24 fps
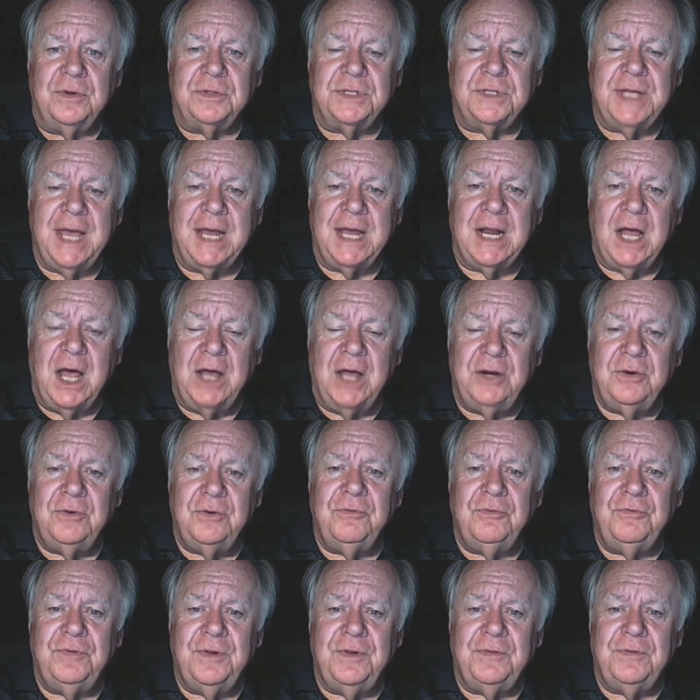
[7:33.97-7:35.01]
They had
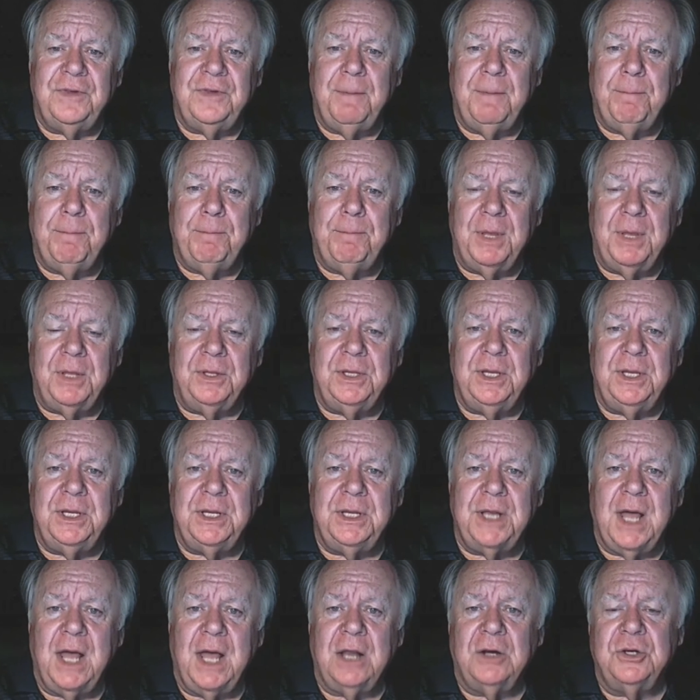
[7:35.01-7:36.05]
150 billion
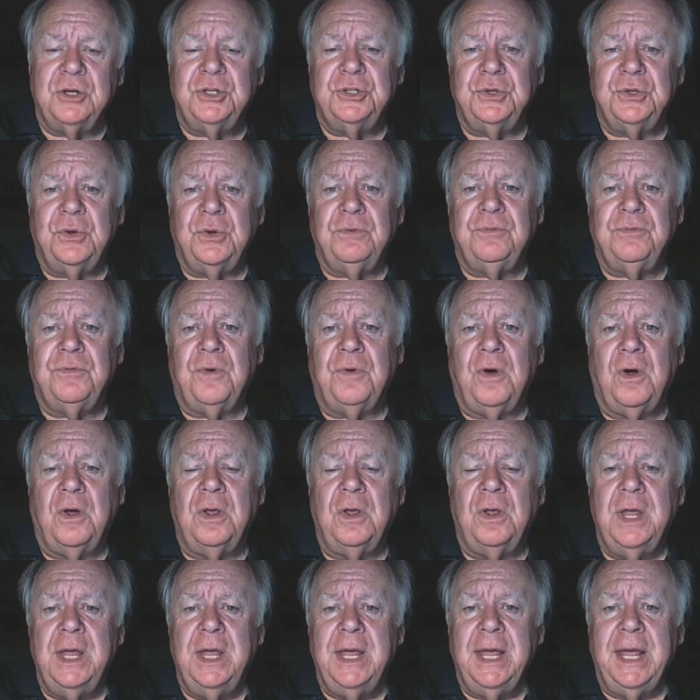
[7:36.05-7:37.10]
dollar shortfall
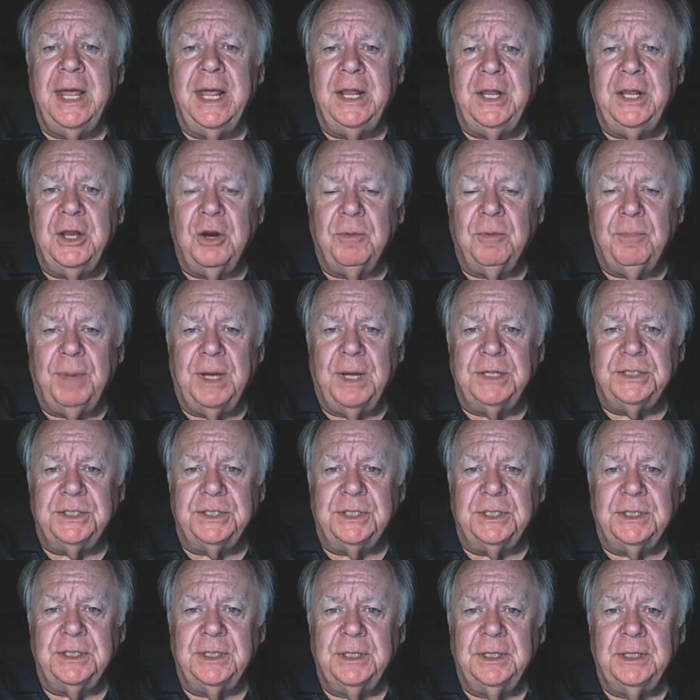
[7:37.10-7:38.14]
in their budget.
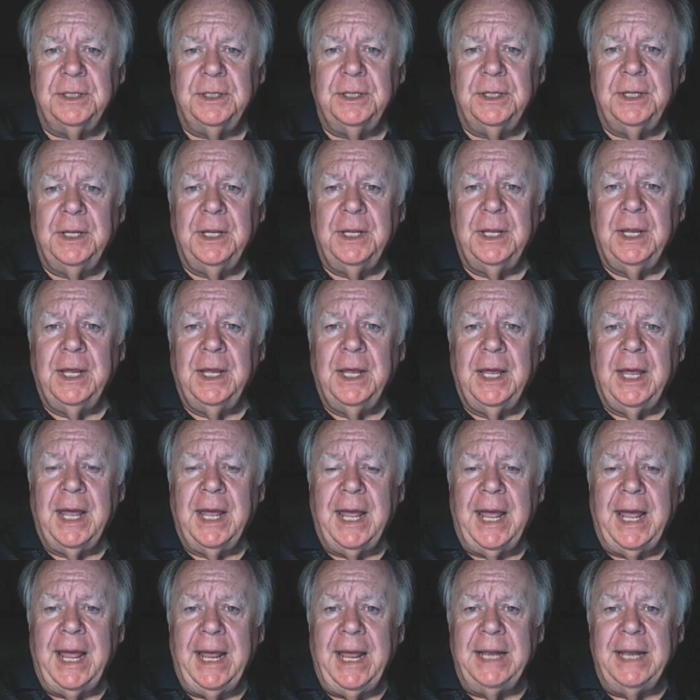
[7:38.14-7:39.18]

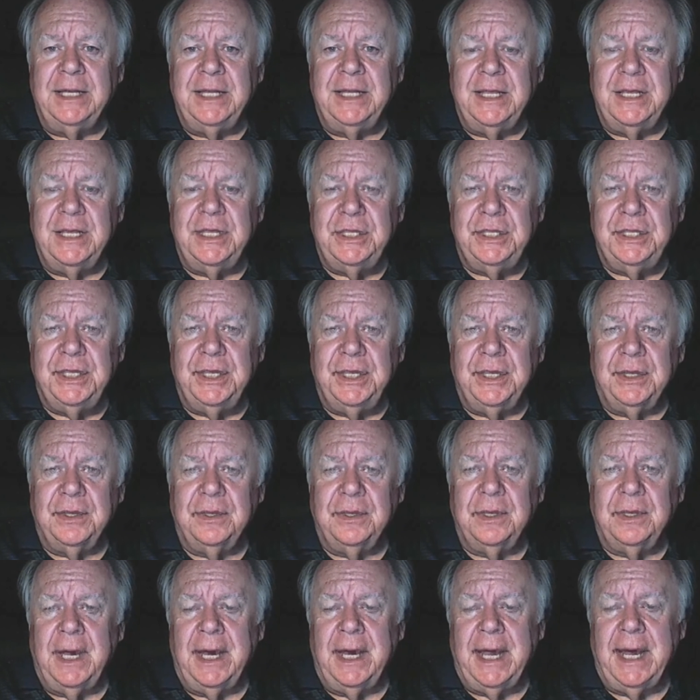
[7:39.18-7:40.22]
And this year,
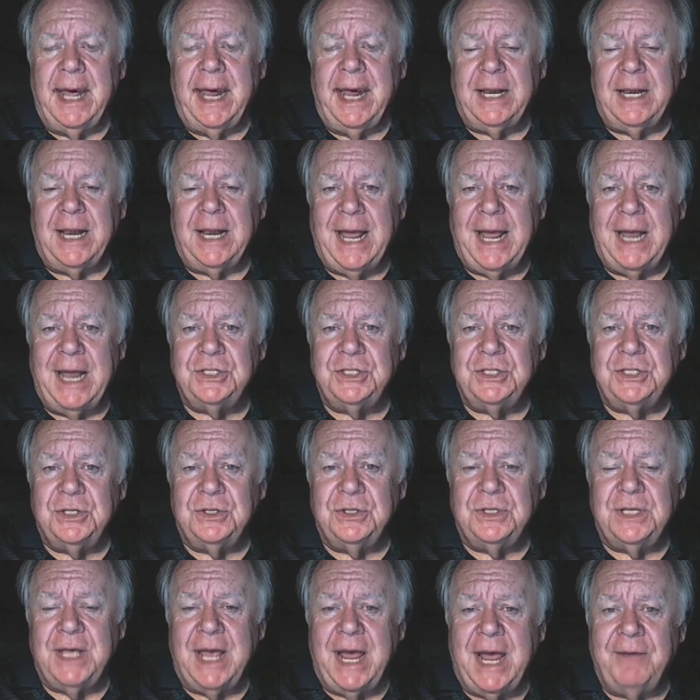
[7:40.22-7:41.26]
and last year,
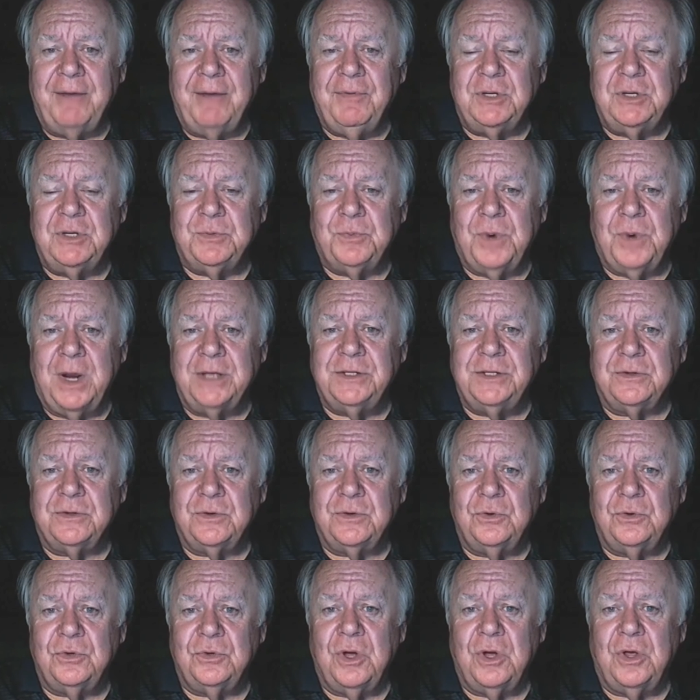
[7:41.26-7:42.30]
the average price of
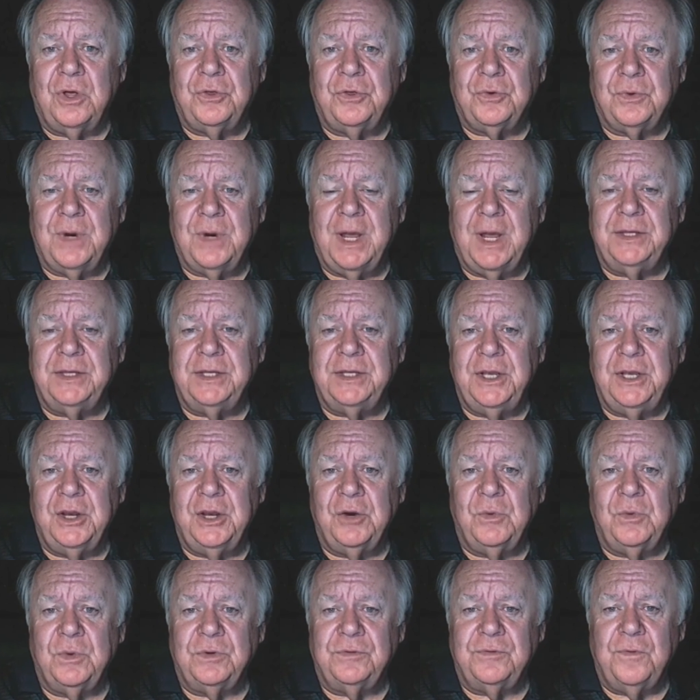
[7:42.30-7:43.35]
crude oil throughout the year
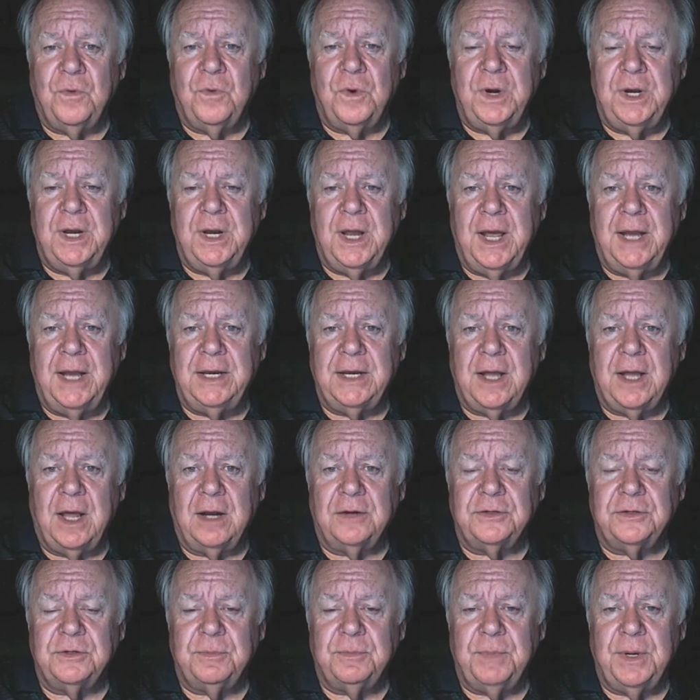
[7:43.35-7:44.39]
was
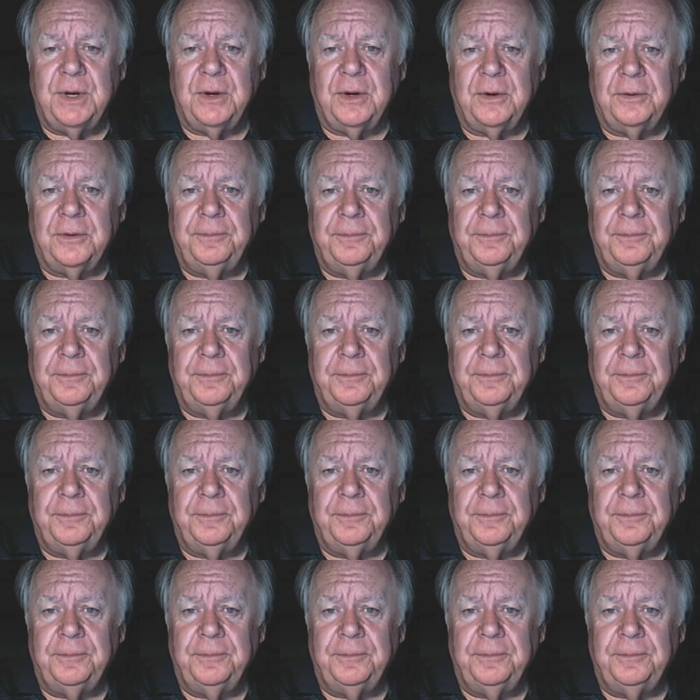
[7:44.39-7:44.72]
$49 a barrel.